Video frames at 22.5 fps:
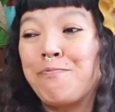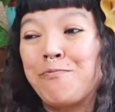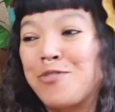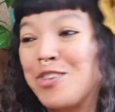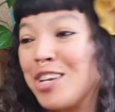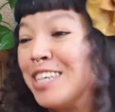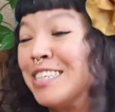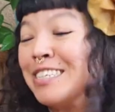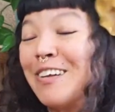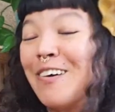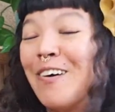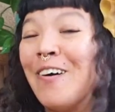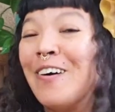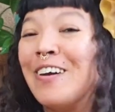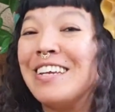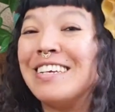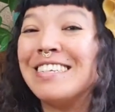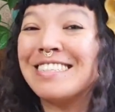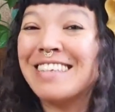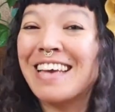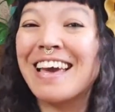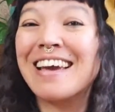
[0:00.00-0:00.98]
just
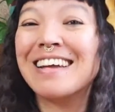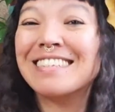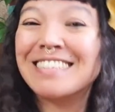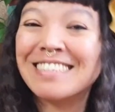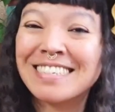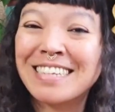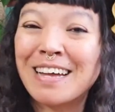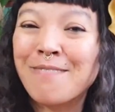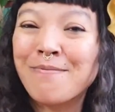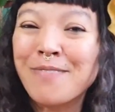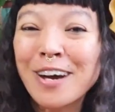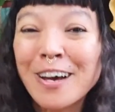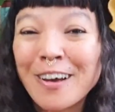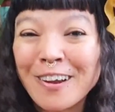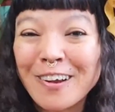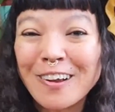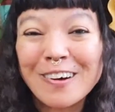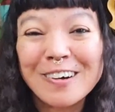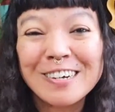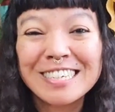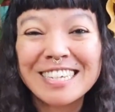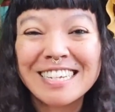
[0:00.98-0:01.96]
only take the summer
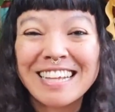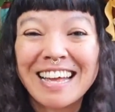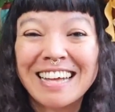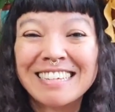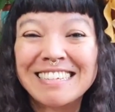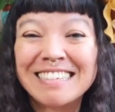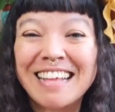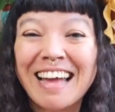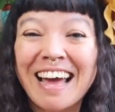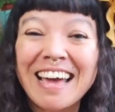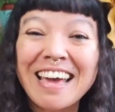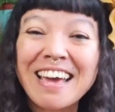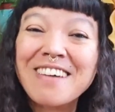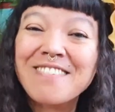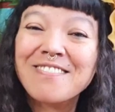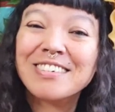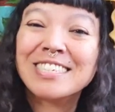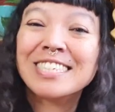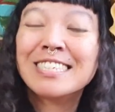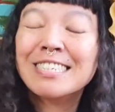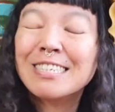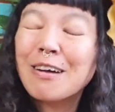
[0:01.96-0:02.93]
clothes, and at night it
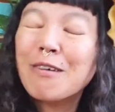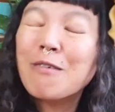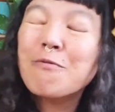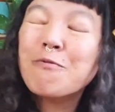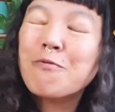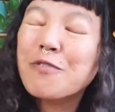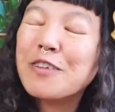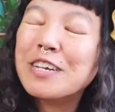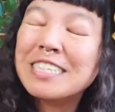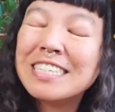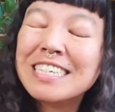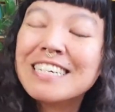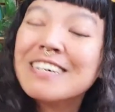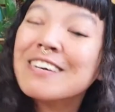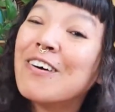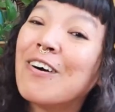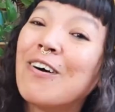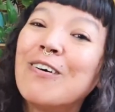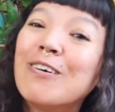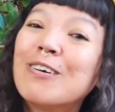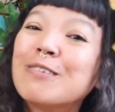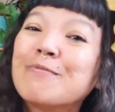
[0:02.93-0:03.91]
was so freezing
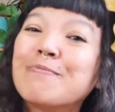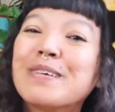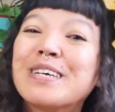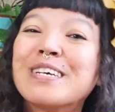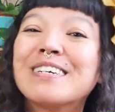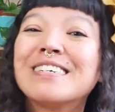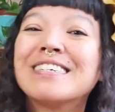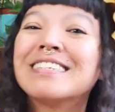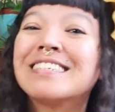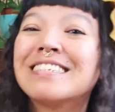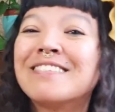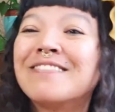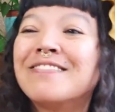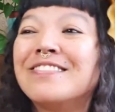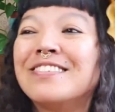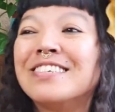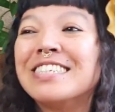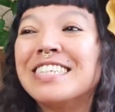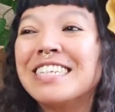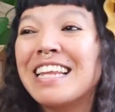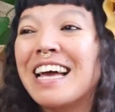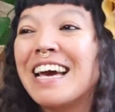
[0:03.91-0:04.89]
cold because it
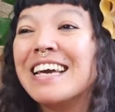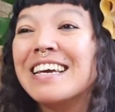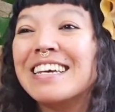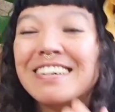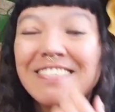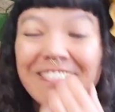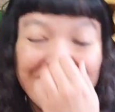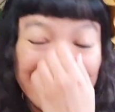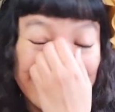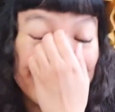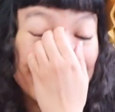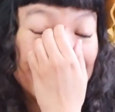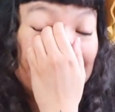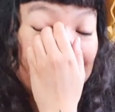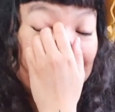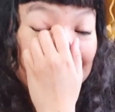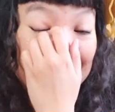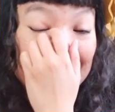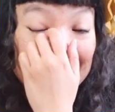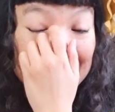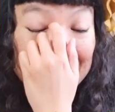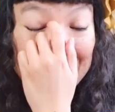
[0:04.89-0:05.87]
was like
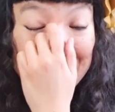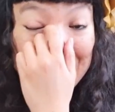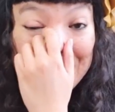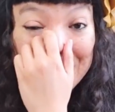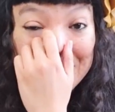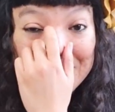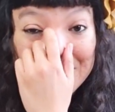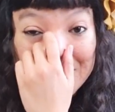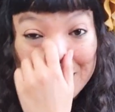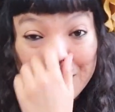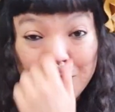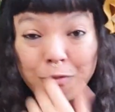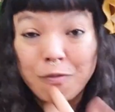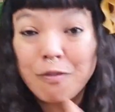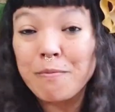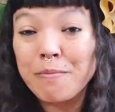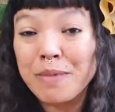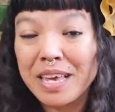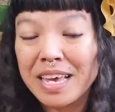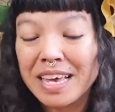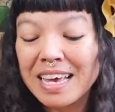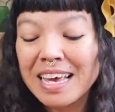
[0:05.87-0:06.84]
really cold for
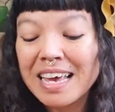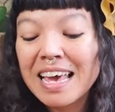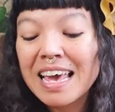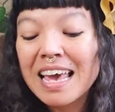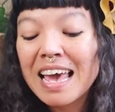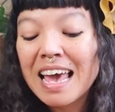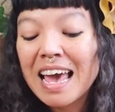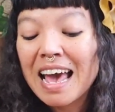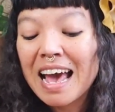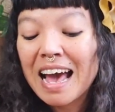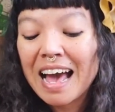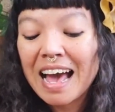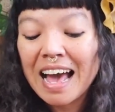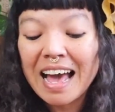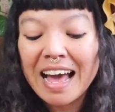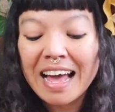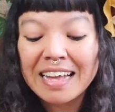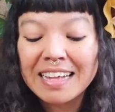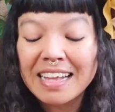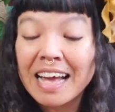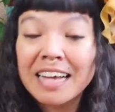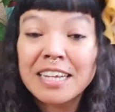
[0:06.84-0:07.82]
me.
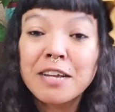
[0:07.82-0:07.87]
And I